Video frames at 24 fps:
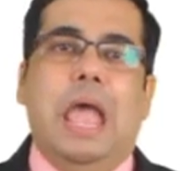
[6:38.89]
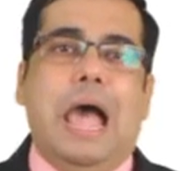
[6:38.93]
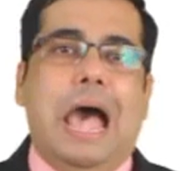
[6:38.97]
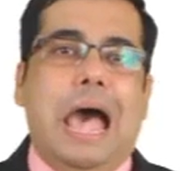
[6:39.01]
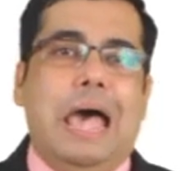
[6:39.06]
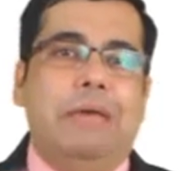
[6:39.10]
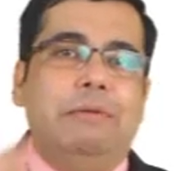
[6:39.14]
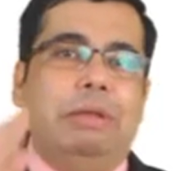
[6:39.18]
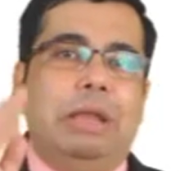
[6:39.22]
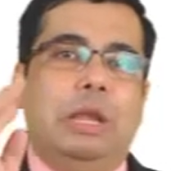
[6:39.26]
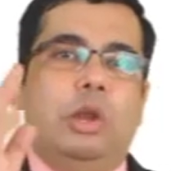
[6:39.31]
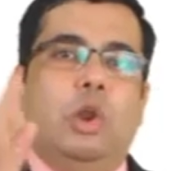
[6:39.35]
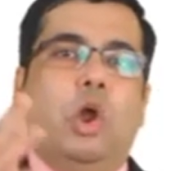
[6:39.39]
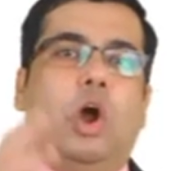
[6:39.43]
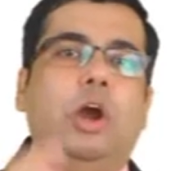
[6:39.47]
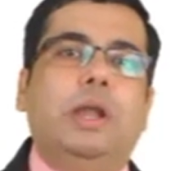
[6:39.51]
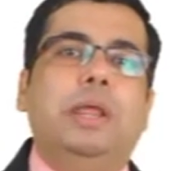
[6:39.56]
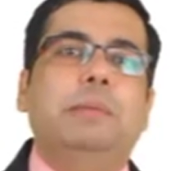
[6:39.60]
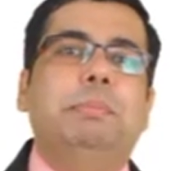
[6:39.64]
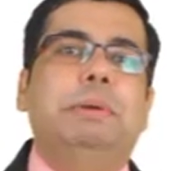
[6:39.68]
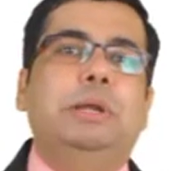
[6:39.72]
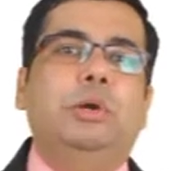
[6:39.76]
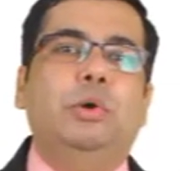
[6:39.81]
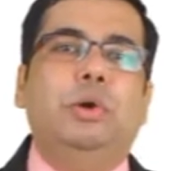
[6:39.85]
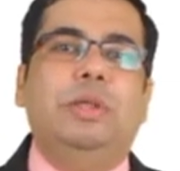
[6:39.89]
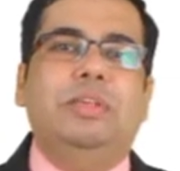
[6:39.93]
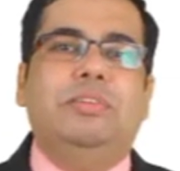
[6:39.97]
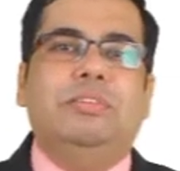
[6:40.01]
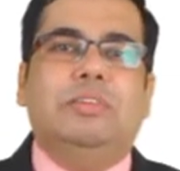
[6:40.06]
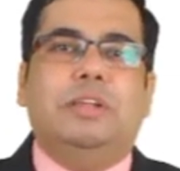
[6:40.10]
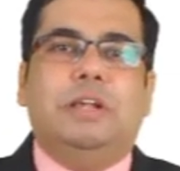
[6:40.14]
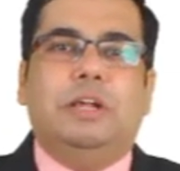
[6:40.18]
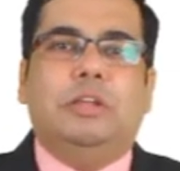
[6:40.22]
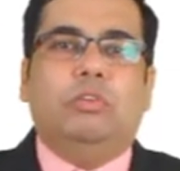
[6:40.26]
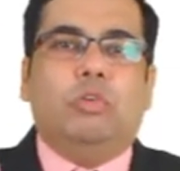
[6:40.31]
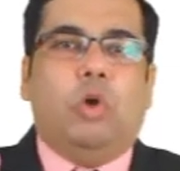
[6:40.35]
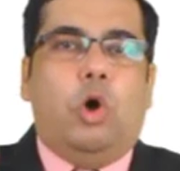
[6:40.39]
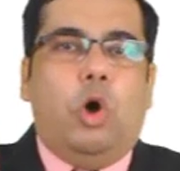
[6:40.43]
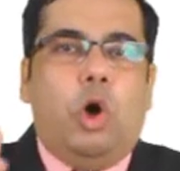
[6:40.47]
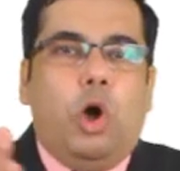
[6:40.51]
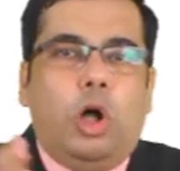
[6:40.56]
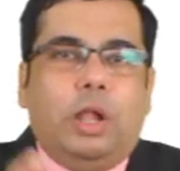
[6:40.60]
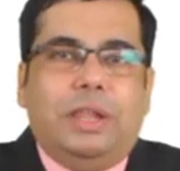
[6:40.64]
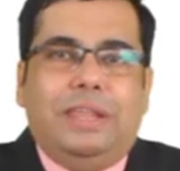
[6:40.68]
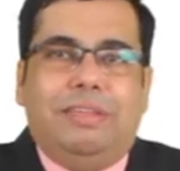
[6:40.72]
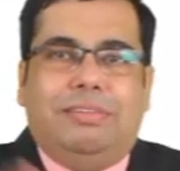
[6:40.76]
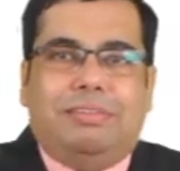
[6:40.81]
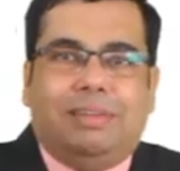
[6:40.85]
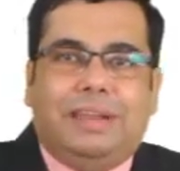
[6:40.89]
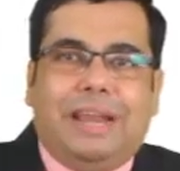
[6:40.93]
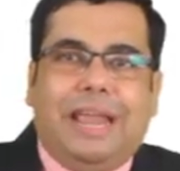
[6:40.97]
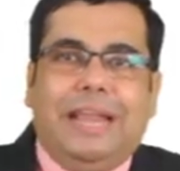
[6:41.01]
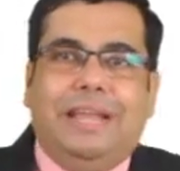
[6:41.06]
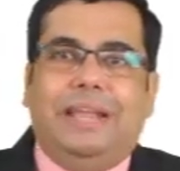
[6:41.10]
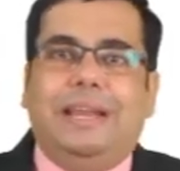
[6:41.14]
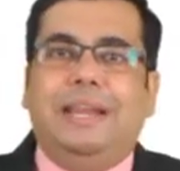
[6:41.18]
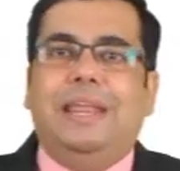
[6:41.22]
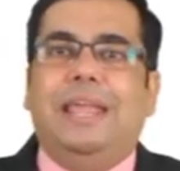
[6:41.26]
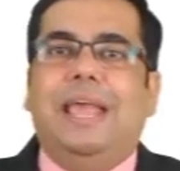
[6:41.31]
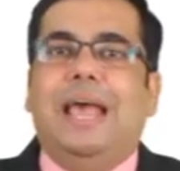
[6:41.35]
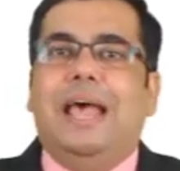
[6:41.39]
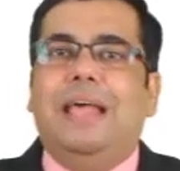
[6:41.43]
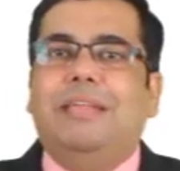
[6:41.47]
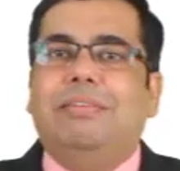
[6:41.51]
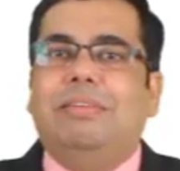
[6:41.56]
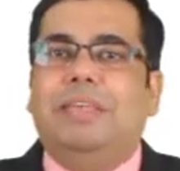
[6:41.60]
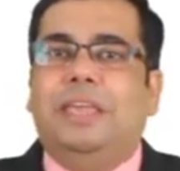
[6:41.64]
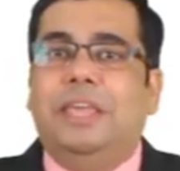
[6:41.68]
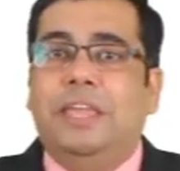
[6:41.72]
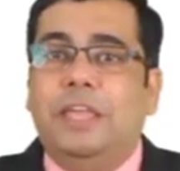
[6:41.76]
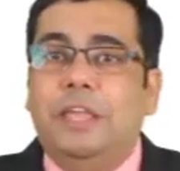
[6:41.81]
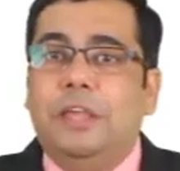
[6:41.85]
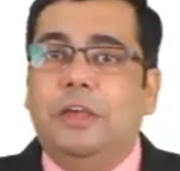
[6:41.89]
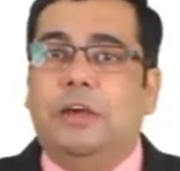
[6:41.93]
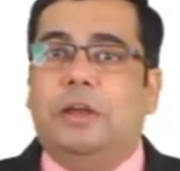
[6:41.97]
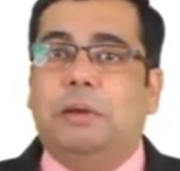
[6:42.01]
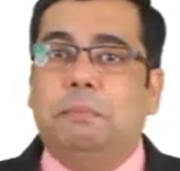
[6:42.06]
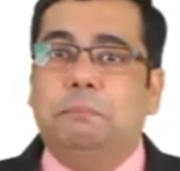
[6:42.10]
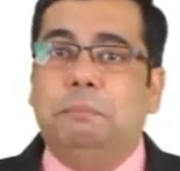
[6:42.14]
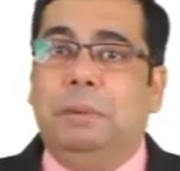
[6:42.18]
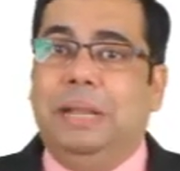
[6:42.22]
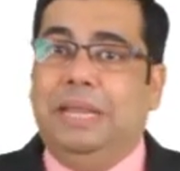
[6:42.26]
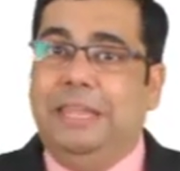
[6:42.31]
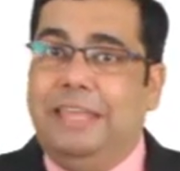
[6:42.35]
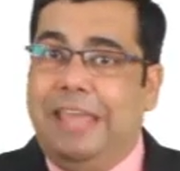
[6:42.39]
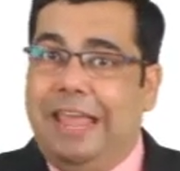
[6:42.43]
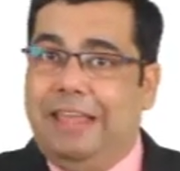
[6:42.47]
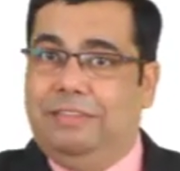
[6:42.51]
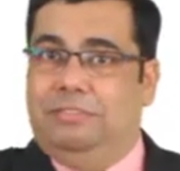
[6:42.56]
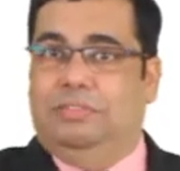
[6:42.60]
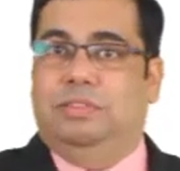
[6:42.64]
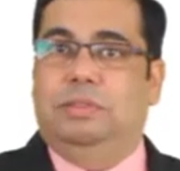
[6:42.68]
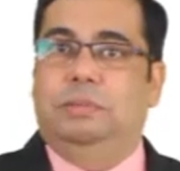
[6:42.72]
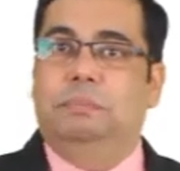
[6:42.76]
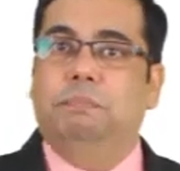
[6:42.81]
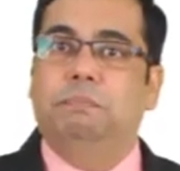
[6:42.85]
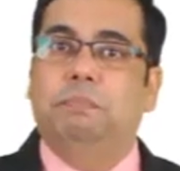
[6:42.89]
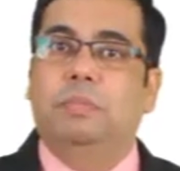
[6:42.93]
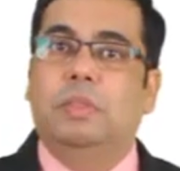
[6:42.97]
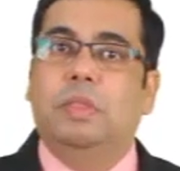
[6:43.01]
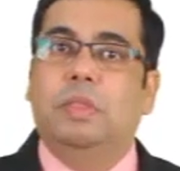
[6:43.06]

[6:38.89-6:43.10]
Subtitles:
I will not able to discuss all these criteria here, but yes,